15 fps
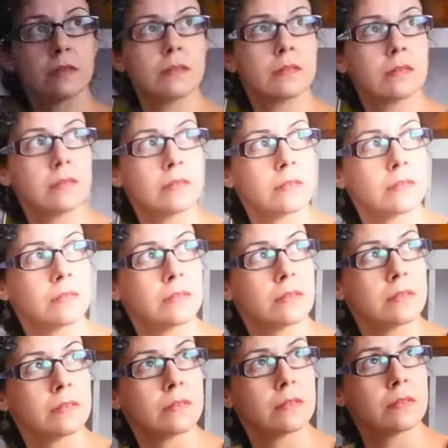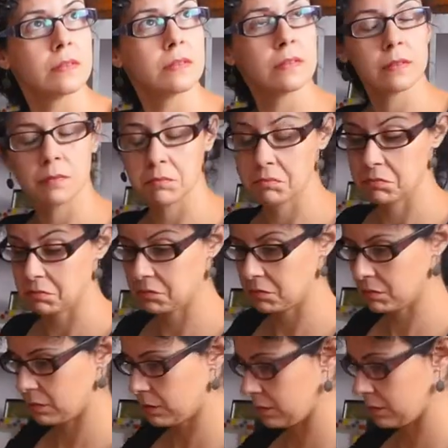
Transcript: (no one is talking)